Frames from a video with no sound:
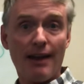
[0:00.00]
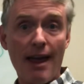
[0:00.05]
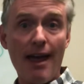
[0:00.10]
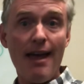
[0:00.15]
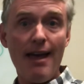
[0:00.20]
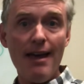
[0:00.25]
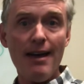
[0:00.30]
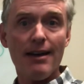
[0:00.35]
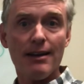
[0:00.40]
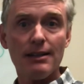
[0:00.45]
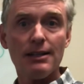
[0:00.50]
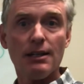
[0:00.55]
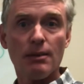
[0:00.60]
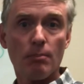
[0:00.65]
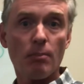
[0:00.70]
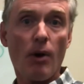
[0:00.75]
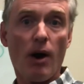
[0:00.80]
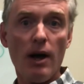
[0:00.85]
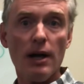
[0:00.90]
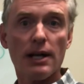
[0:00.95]
end
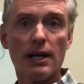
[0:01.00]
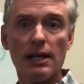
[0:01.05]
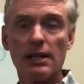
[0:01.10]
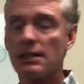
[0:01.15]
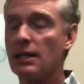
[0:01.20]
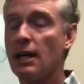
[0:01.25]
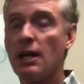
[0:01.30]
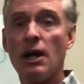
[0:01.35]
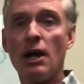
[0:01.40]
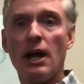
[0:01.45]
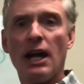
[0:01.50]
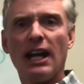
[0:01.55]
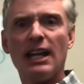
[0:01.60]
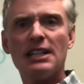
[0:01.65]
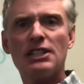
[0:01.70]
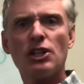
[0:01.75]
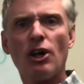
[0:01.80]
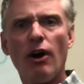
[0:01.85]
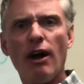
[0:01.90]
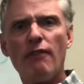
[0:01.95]
product, he
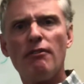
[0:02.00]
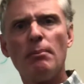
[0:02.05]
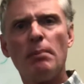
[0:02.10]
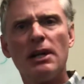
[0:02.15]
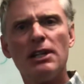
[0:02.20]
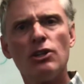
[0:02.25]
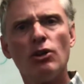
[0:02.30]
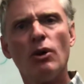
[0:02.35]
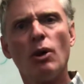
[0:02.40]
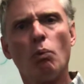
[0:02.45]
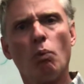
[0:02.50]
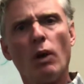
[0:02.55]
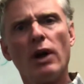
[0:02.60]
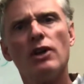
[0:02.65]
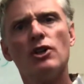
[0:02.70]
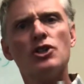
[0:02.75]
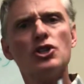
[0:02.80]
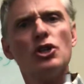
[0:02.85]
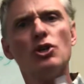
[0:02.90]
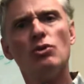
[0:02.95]
saw everybody doing one
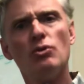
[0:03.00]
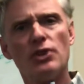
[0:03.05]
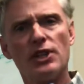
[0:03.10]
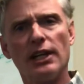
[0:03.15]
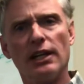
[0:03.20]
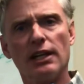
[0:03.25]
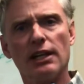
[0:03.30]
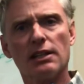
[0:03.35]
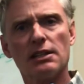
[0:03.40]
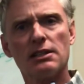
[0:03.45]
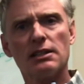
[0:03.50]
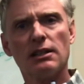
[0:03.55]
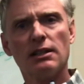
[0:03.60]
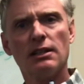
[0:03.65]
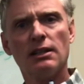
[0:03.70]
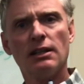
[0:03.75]
or two things.